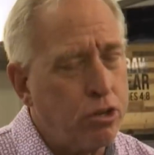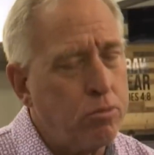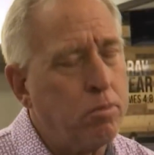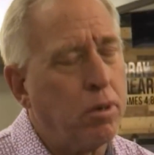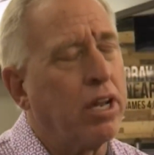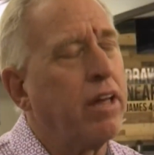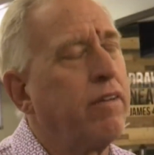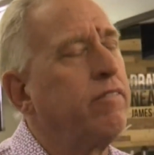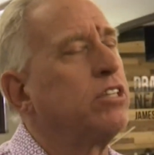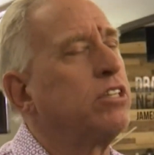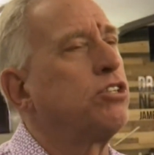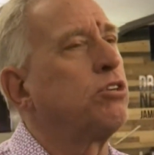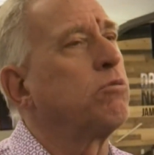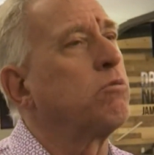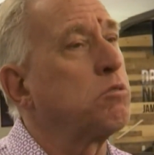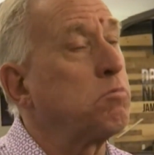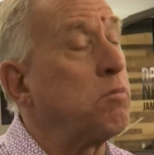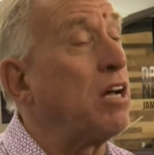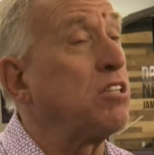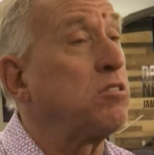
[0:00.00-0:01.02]
believe it's your
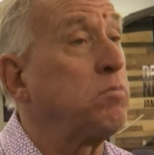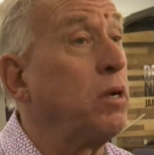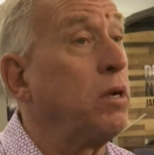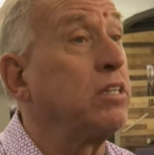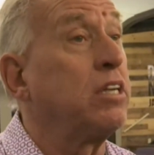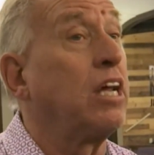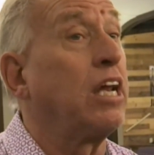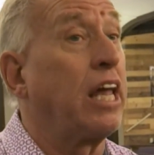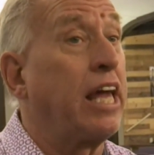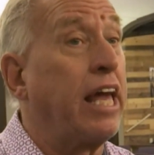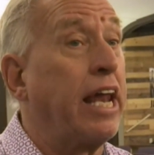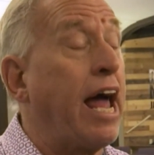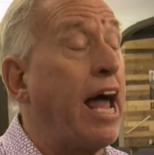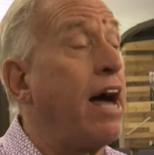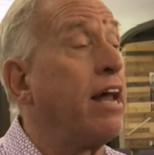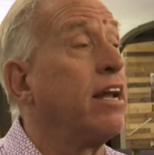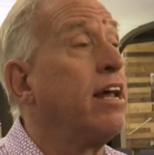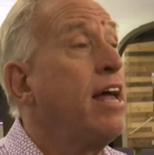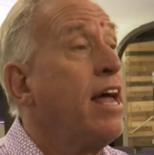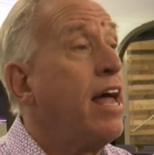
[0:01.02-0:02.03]
responsibility to get
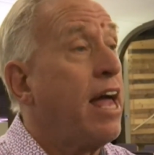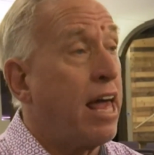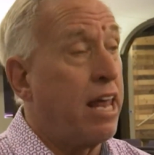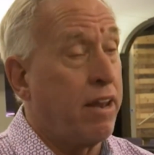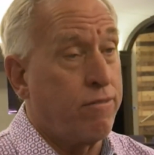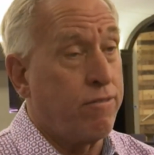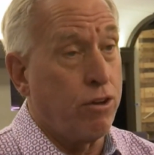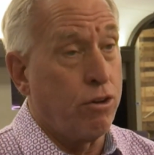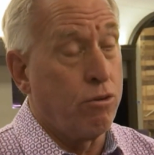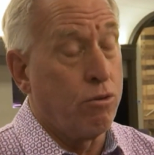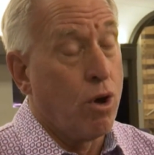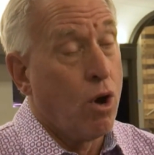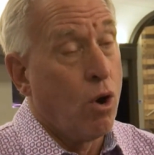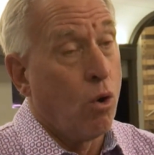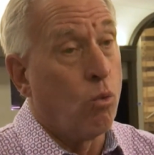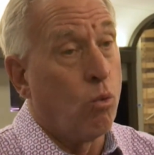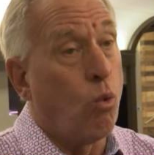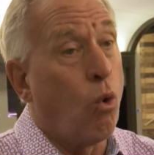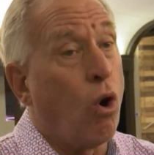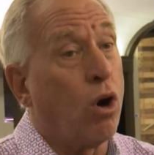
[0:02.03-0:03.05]
out. And if you
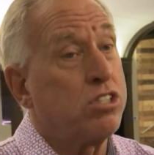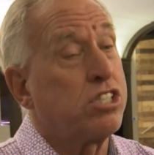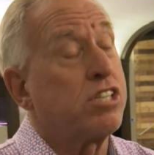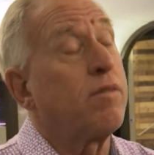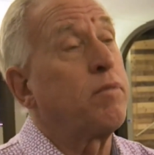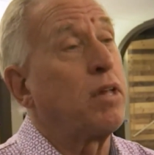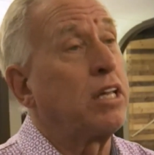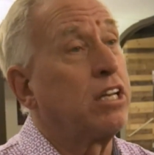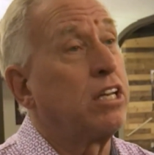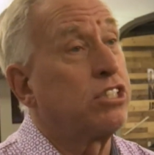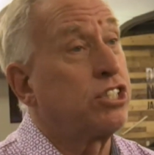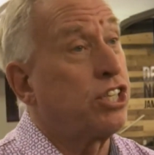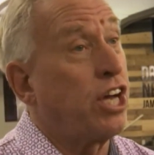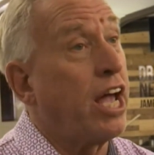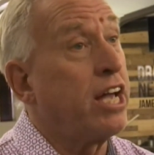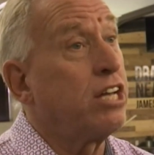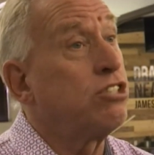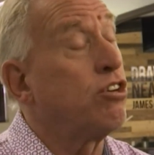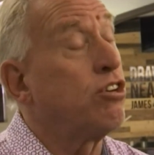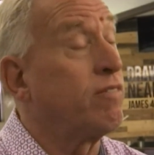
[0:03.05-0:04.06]
want something to
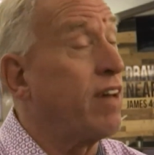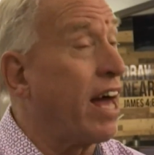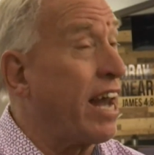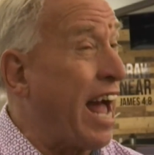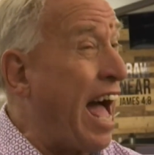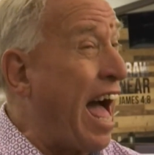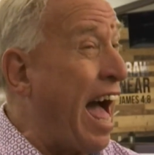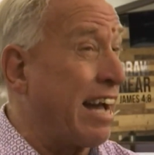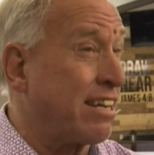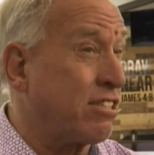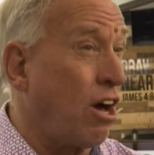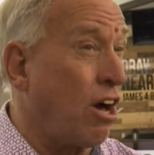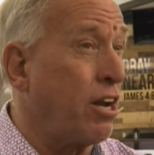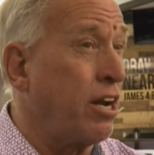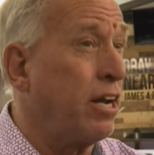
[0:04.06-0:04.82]
change, you've got to act on